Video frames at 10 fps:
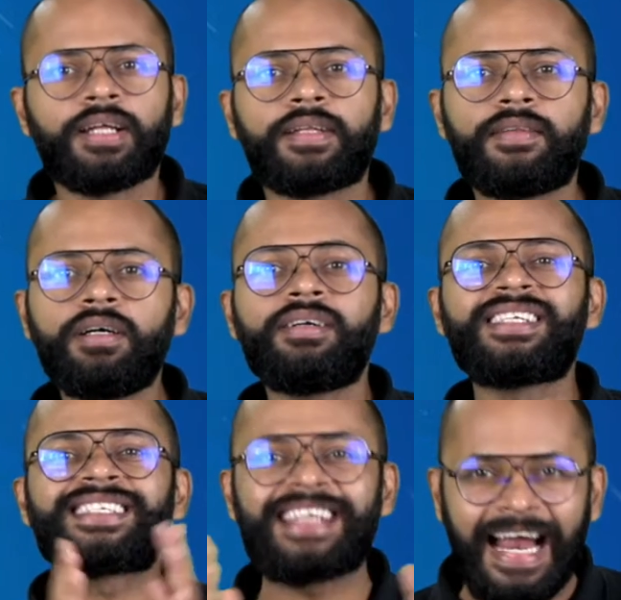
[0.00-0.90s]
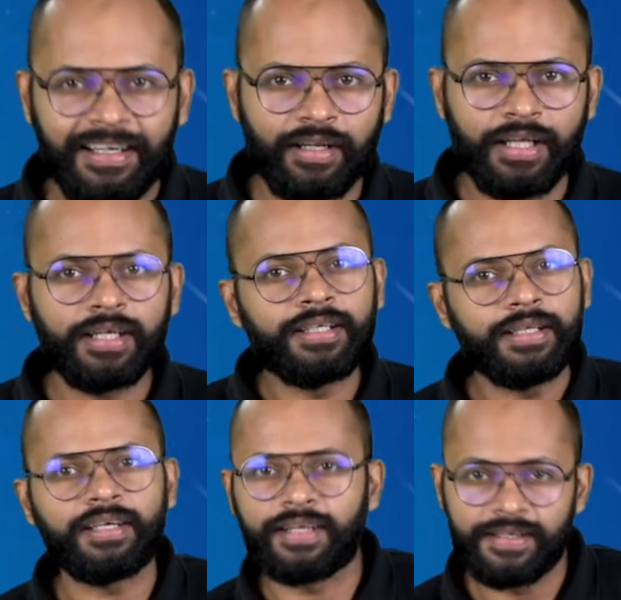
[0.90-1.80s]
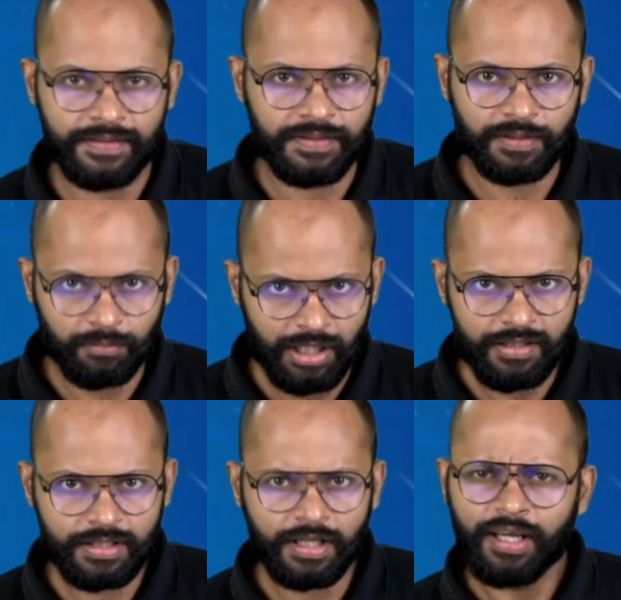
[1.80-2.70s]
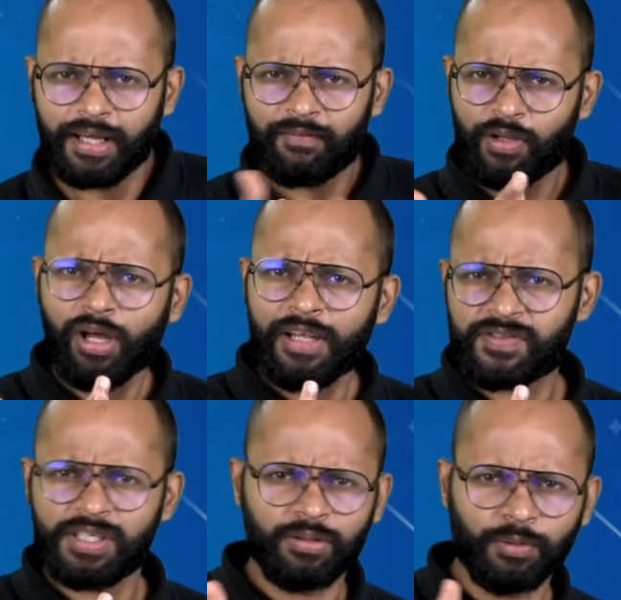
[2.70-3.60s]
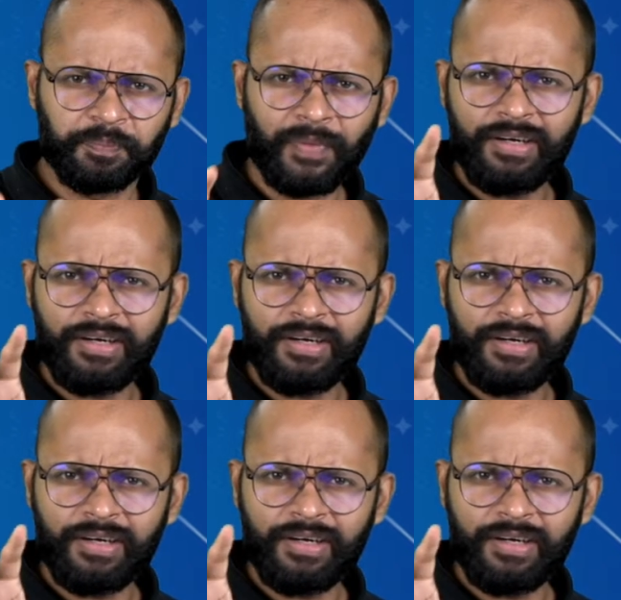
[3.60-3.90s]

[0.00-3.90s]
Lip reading: the scattering decreases. Means, we all have seen, no?